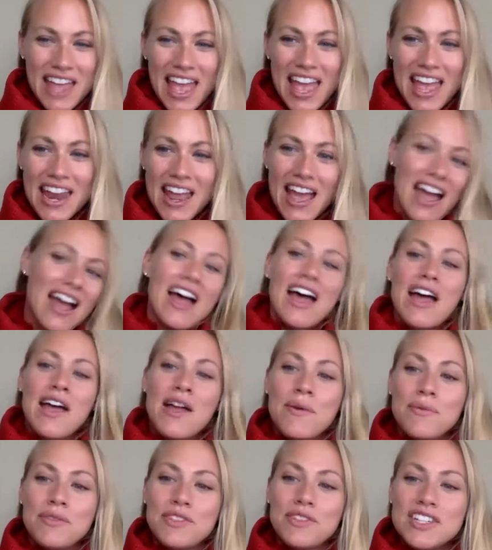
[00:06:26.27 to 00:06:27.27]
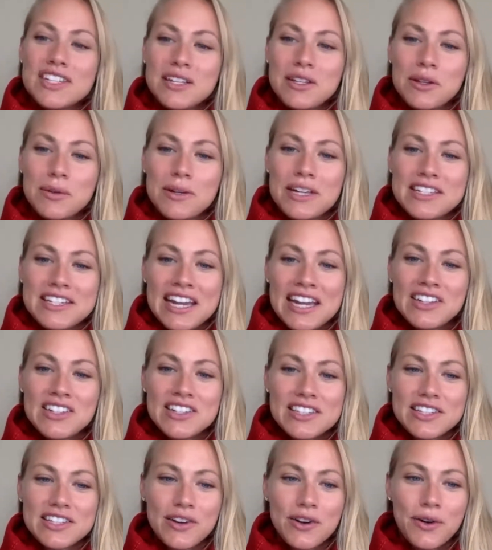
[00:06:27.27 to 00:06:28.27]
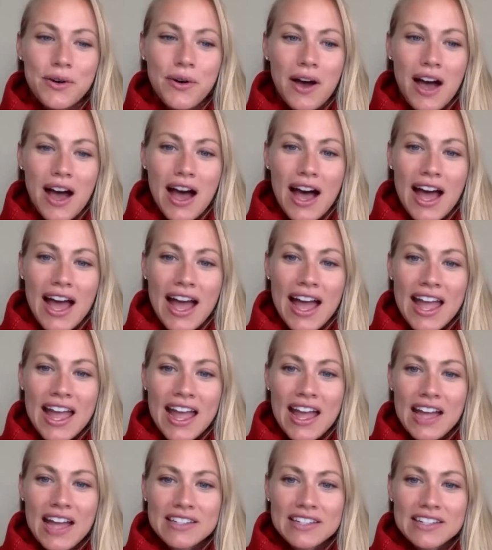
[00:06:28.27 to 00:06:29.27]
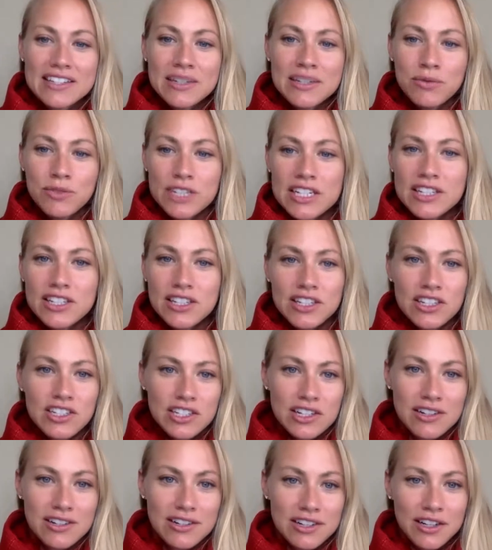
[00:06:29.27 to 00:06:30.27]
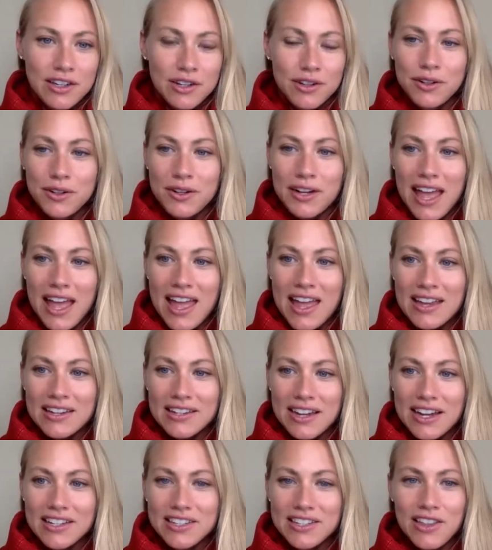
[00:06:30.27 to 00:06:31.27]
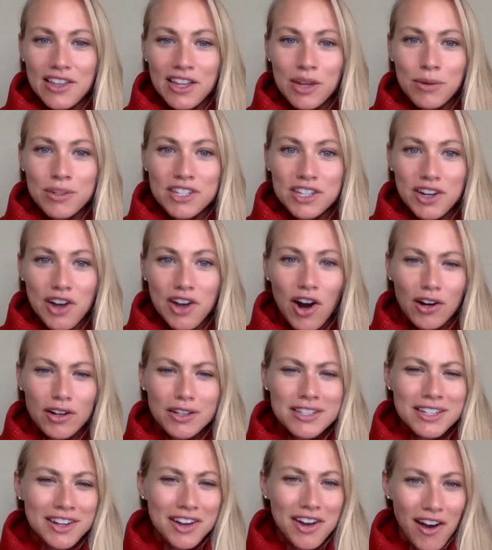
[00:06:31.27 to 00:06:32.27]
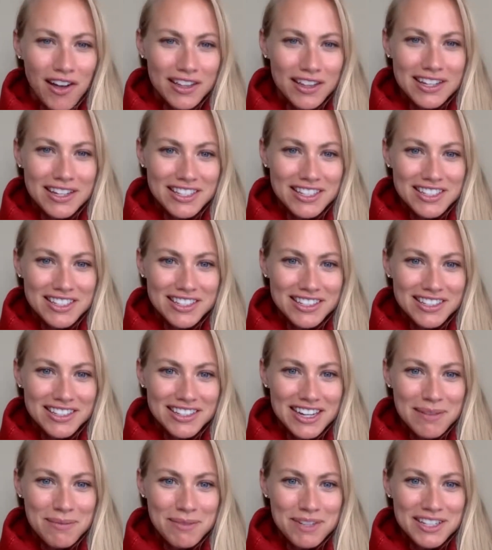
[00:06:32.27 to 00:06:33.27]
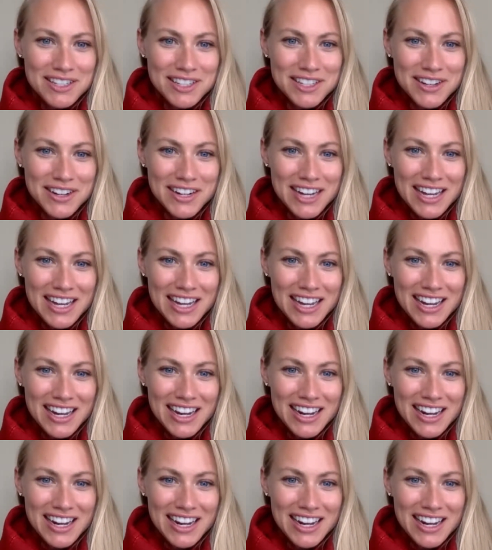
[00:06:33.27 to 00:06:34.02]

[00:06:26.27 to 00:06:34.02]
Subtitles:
And just a little bit tangent. So I did some research on you, and I saw that you went to Carleton College in Minnesota.